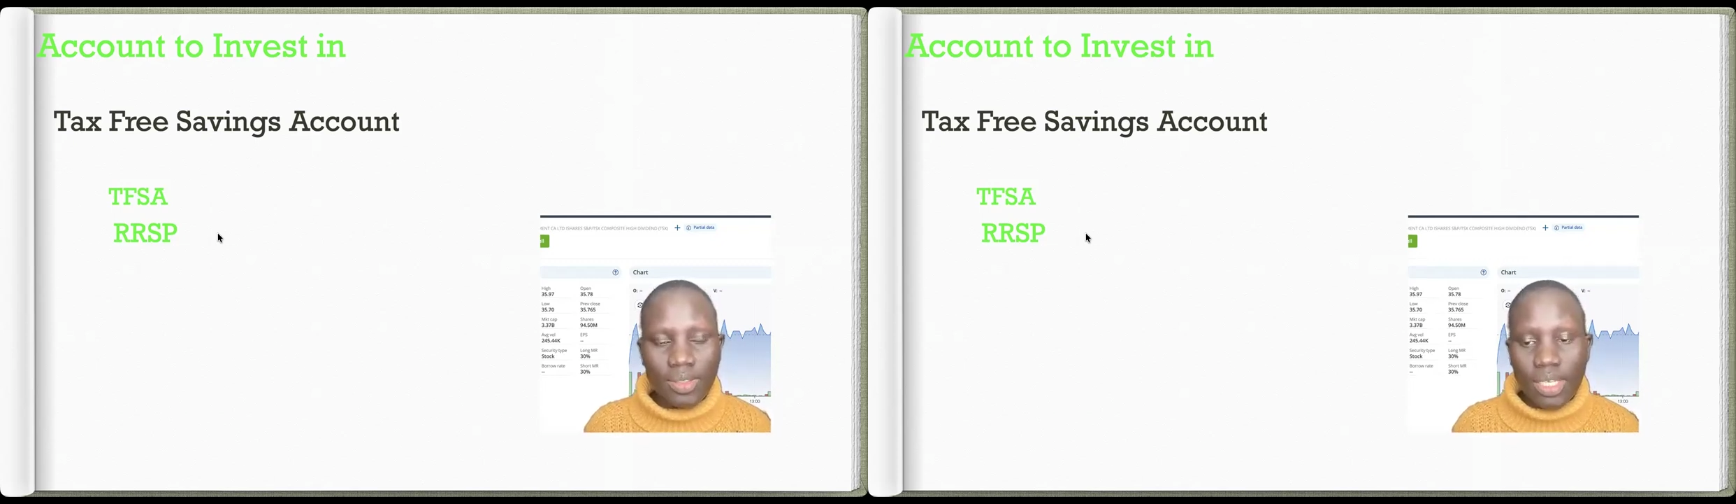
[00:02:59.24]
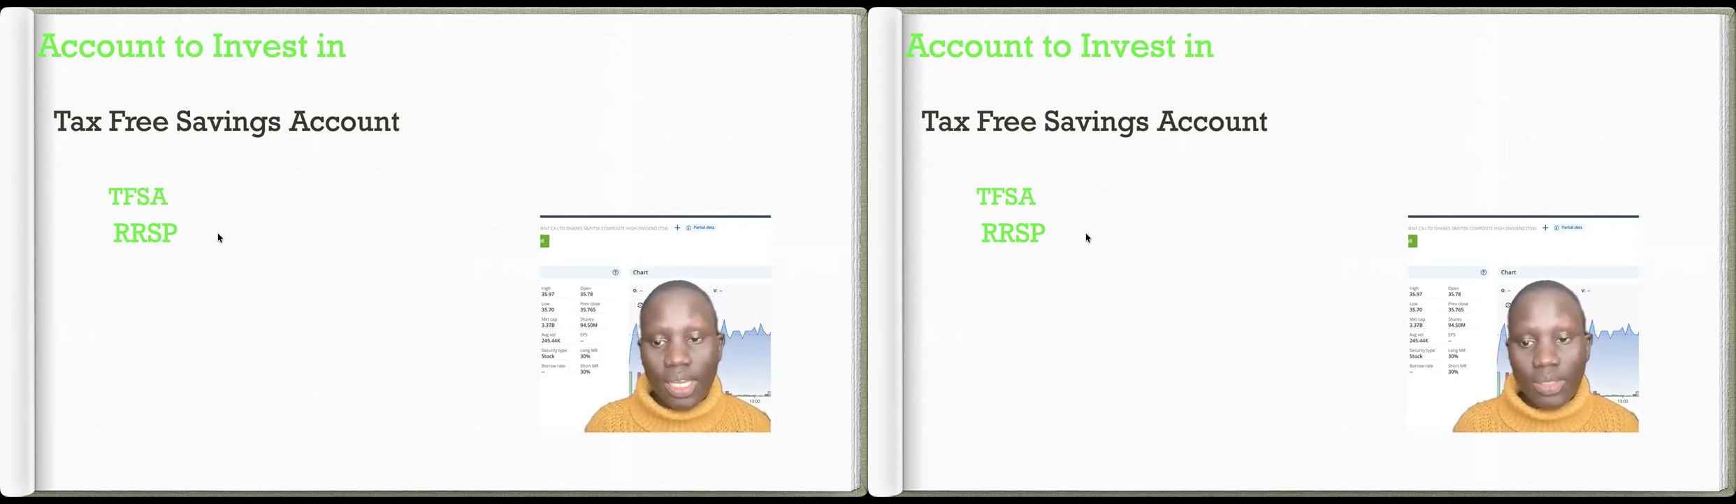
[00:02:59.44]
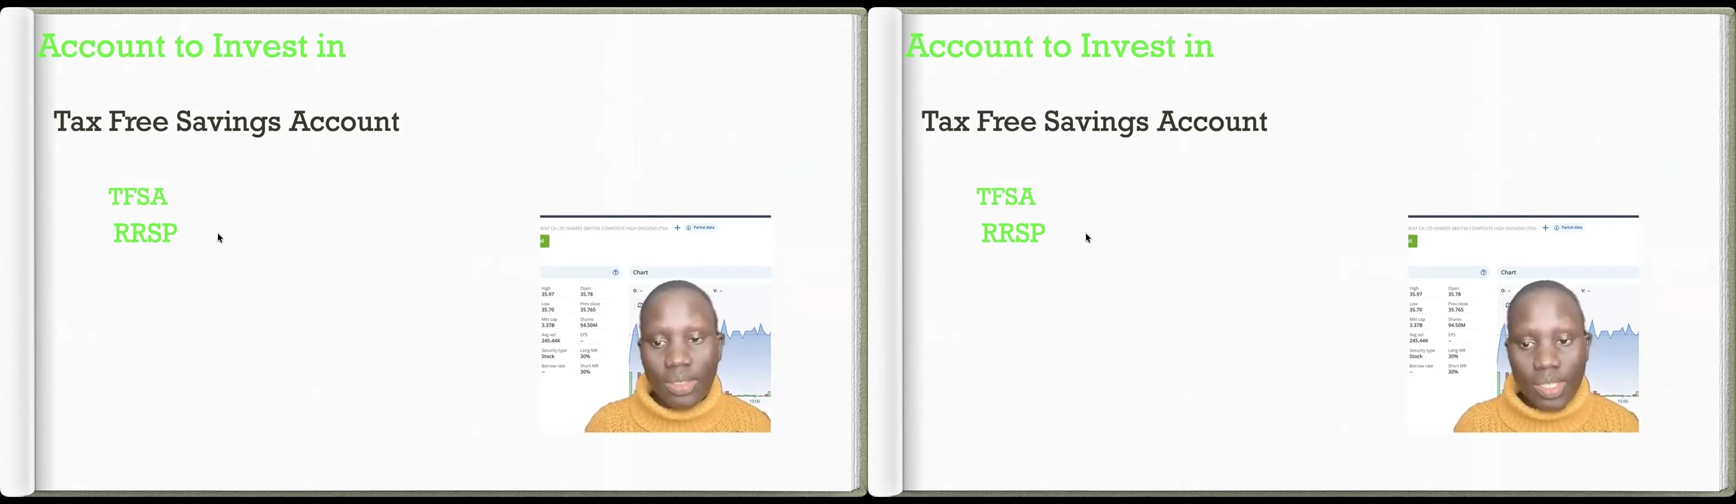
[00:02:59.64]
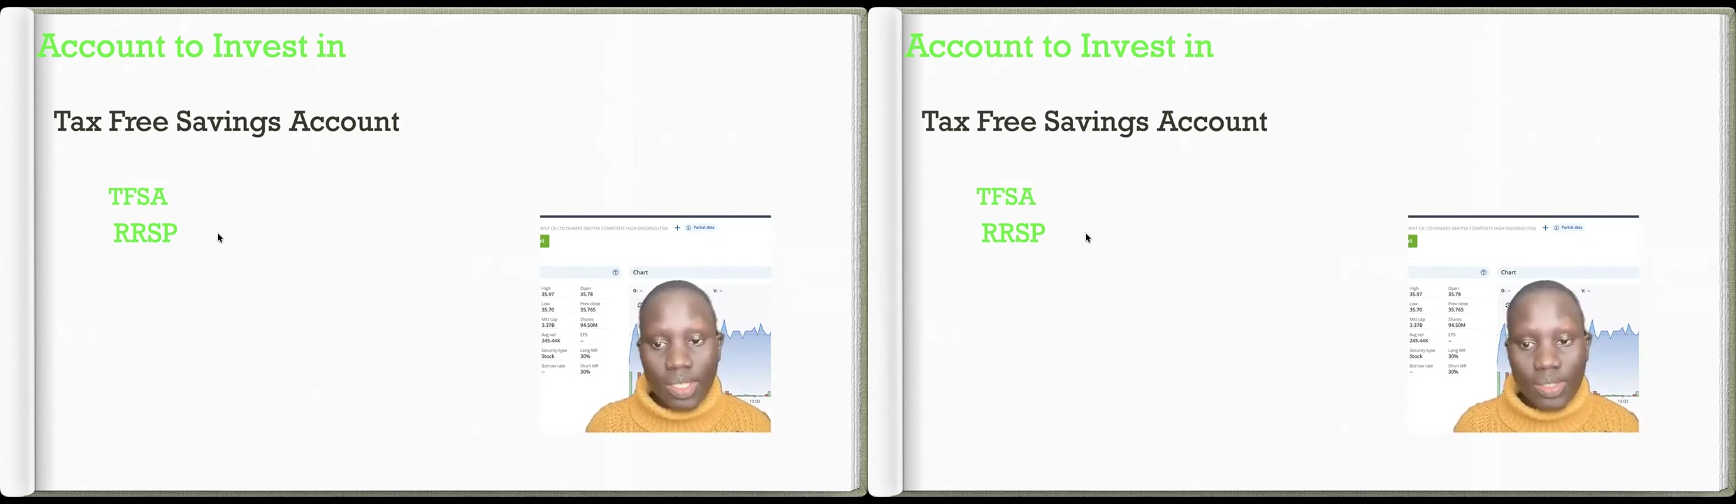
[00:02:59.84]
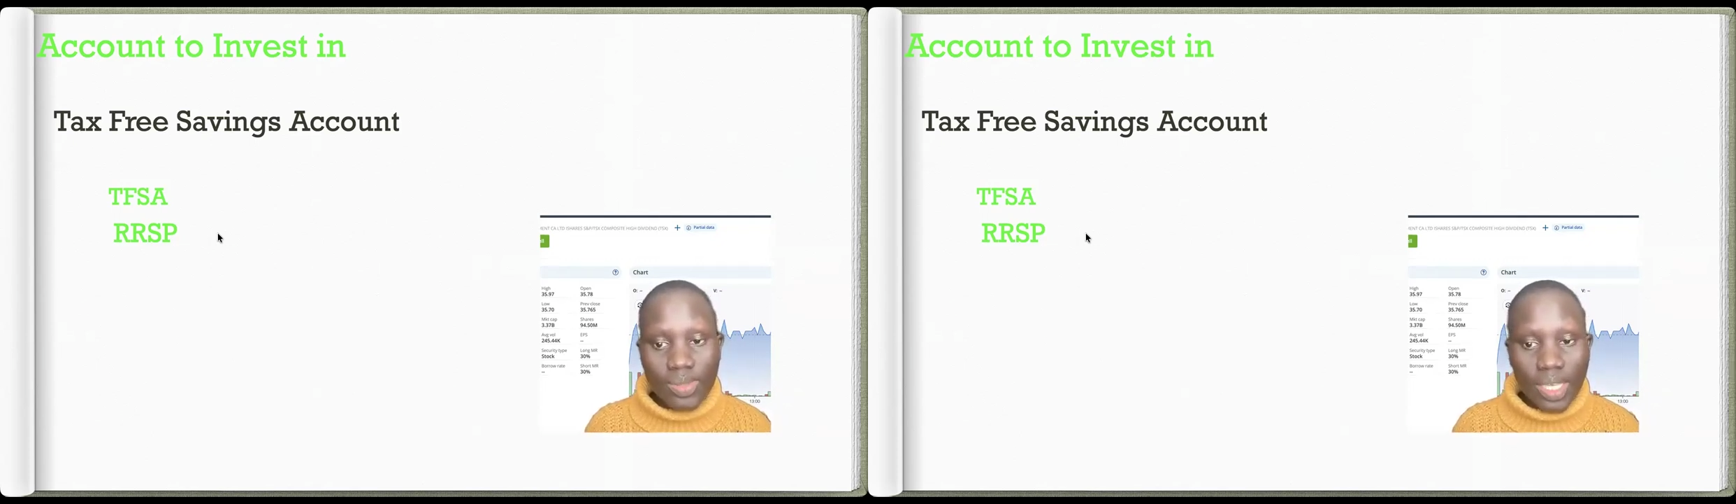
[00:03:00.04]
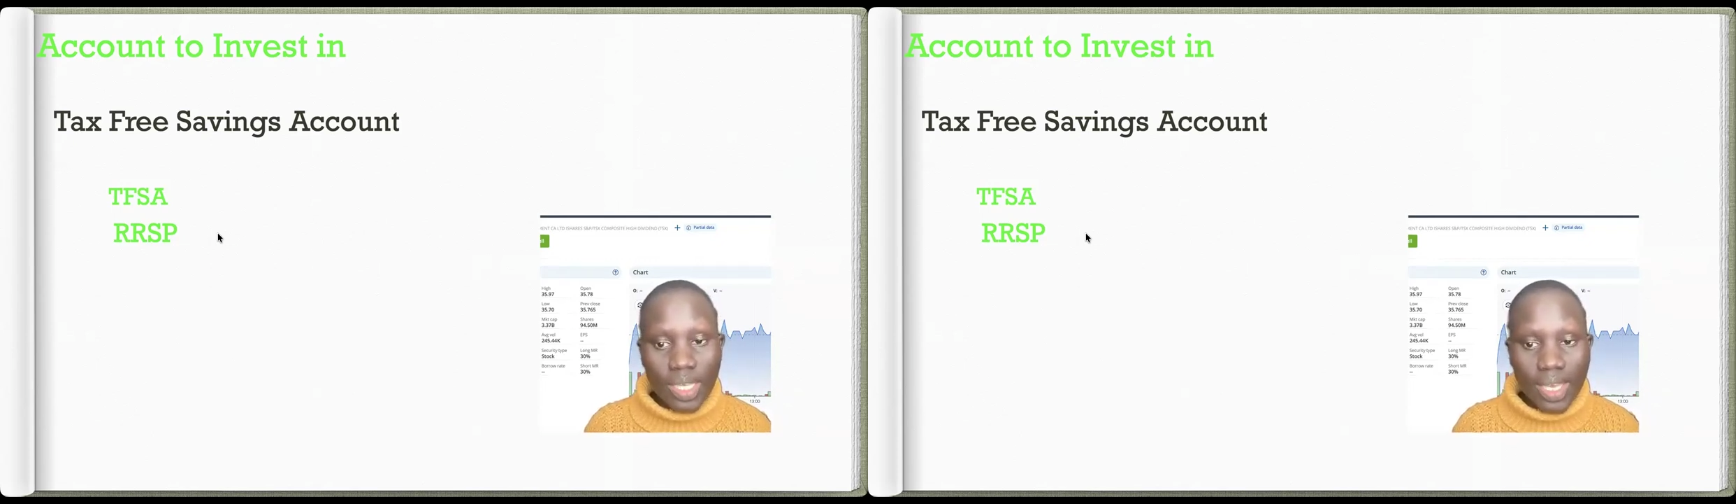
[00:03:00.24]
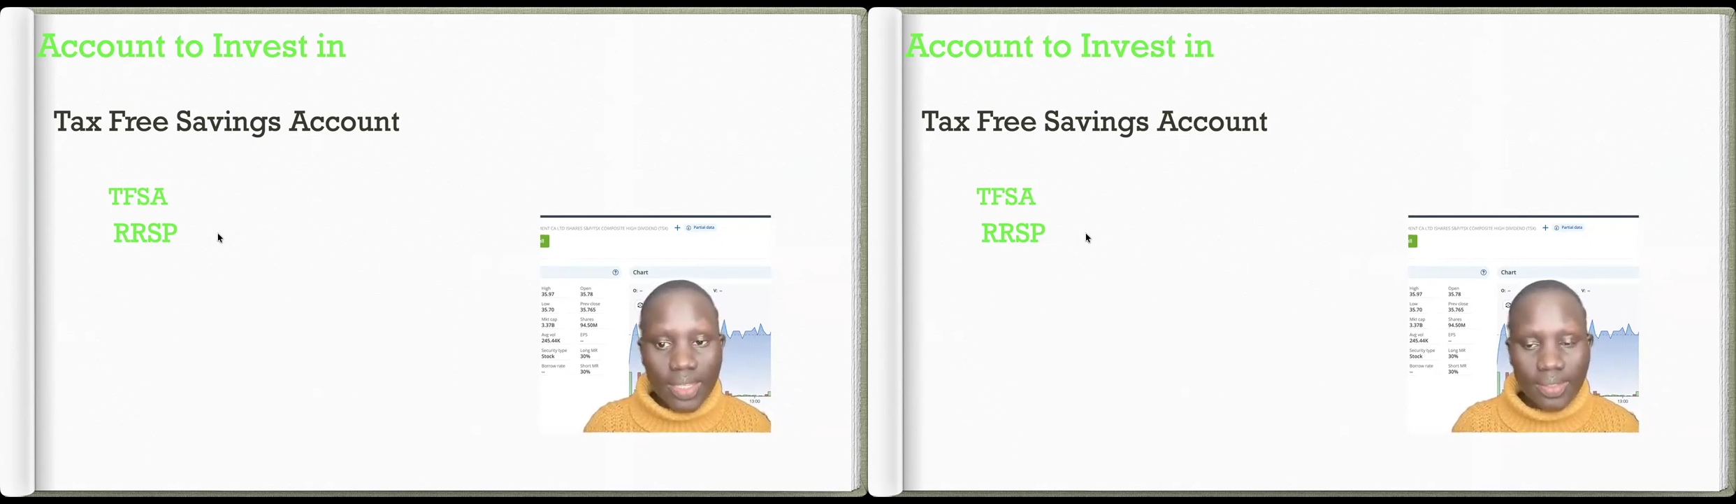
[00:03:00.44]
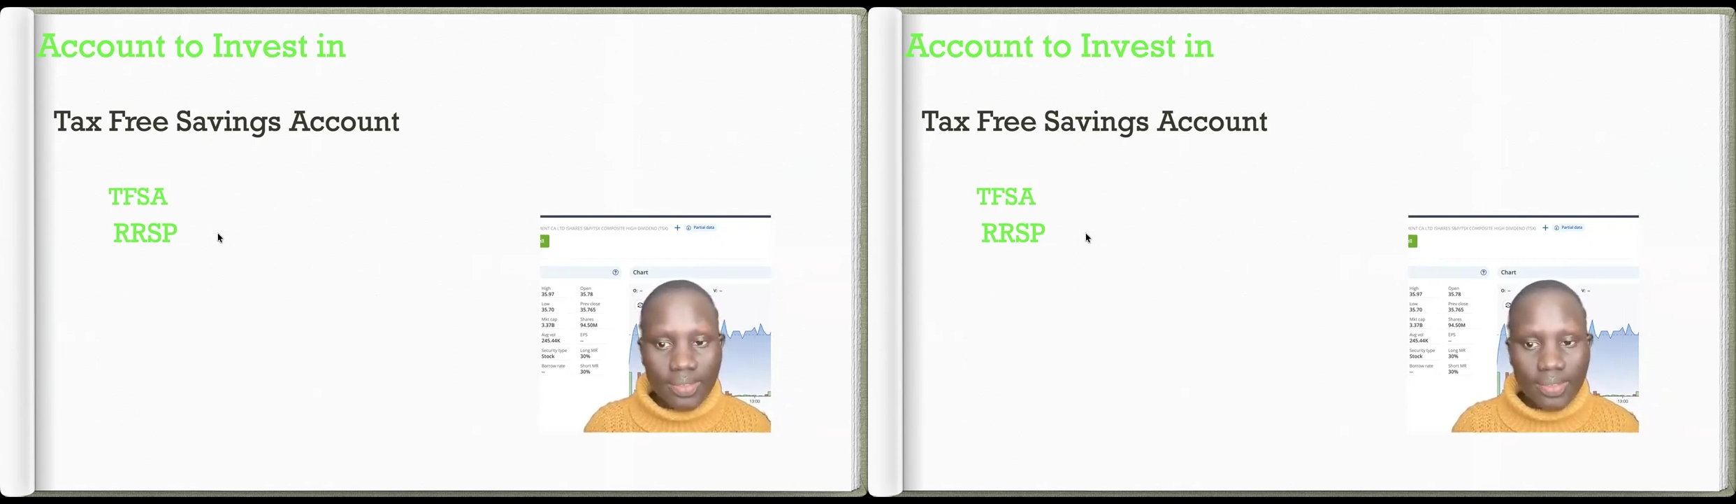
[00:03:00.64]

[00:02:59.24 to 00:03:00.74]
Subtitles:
you can use either.